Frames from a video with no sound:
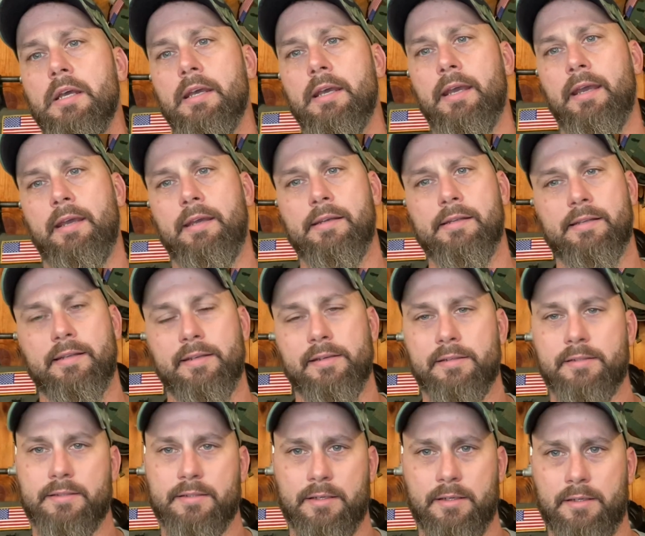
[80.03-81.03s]
and
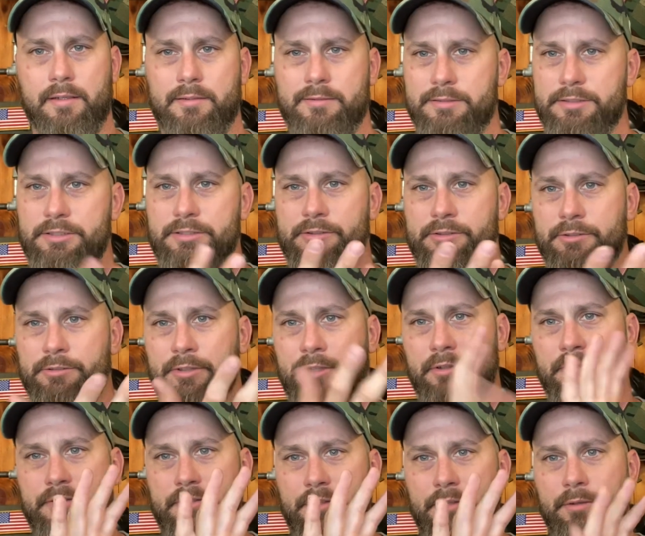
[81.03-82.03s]
it you'll
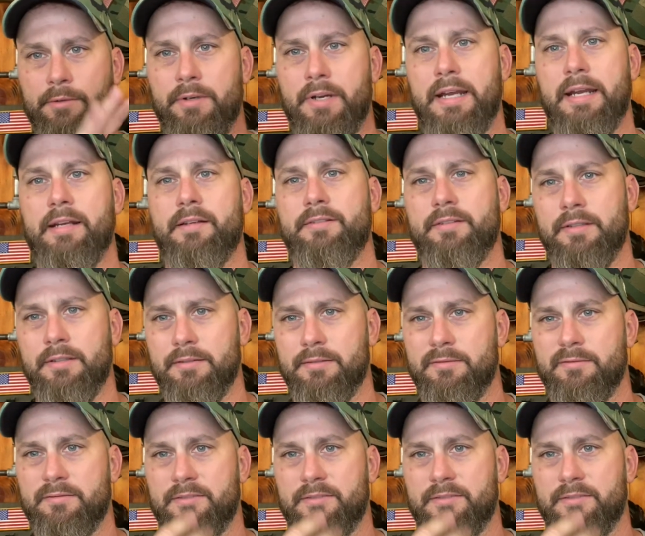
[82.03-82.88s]
notice on the rags that